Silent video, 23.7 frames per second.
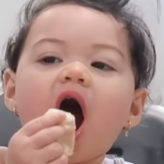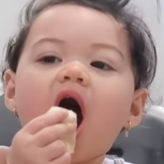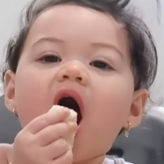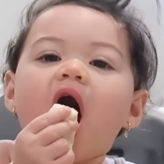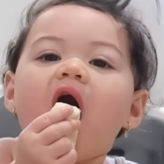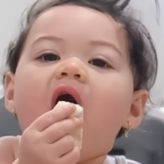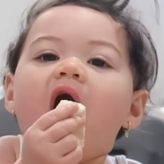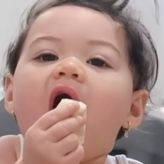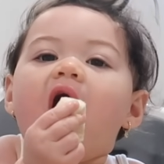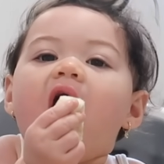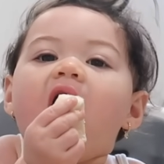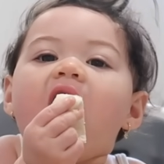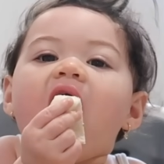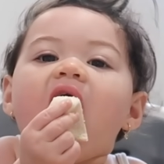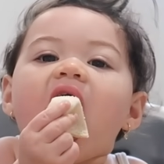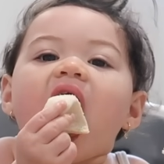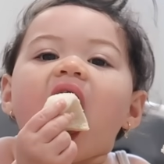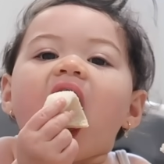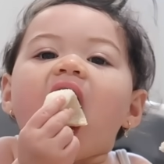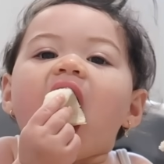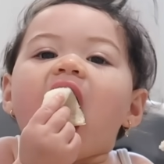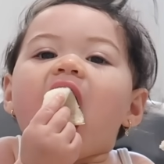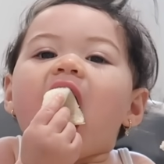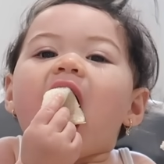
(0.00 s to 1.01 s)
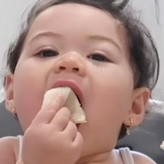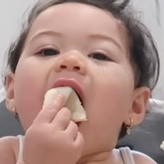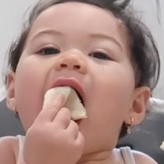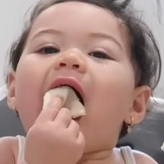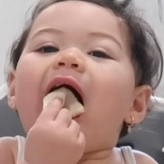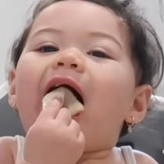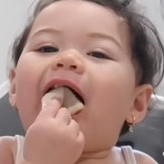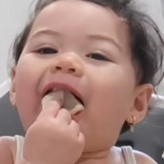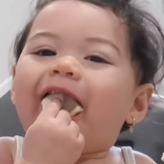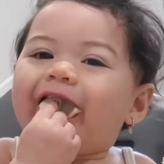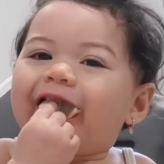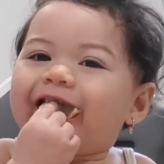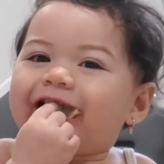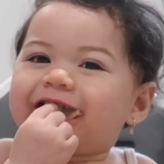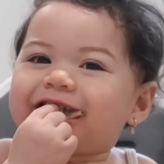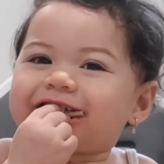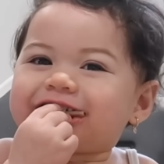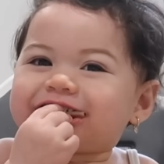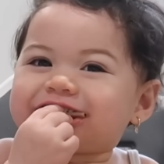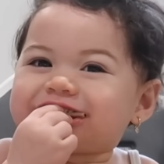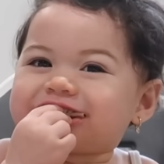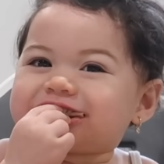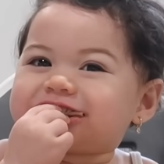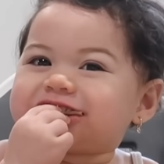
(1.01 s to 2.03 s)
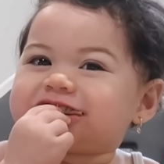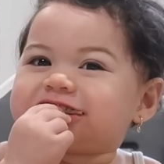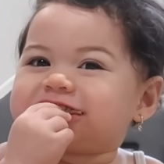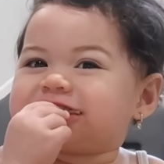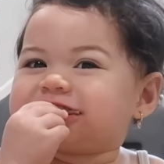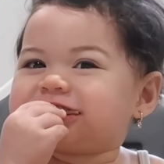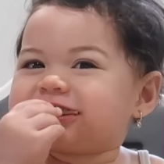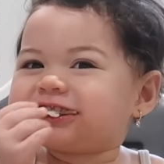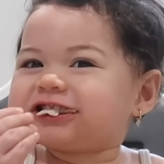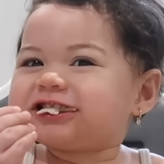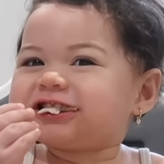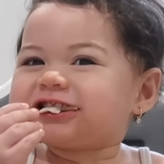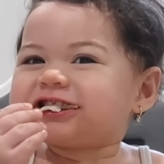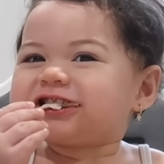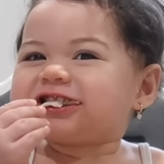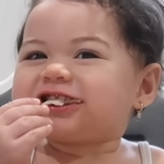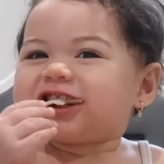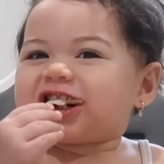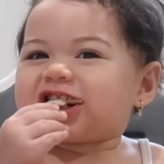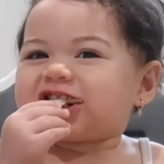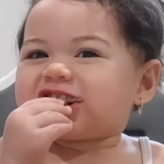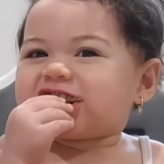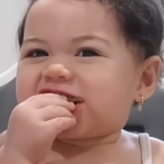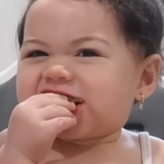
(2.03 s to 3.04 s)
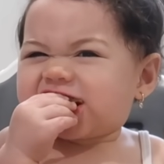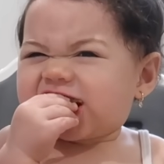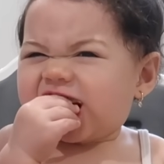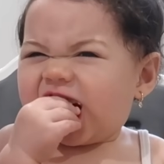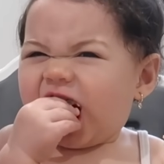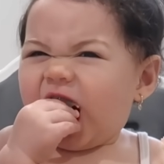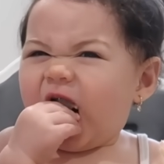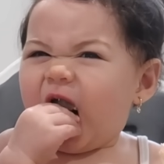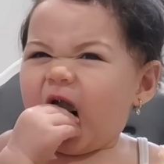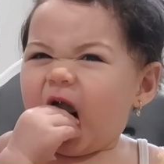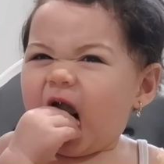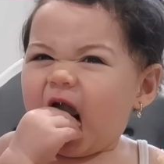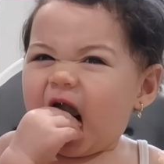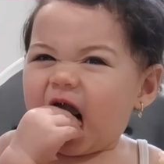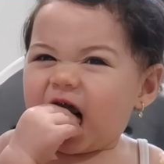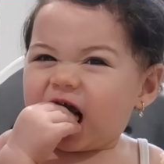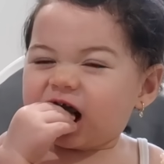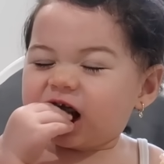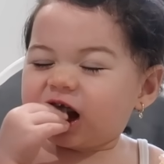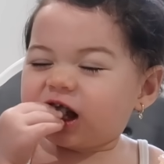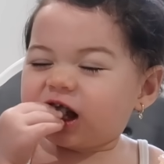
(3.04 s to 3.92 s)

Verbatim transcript: Ah, you like bread too. I like bread too, Mommy.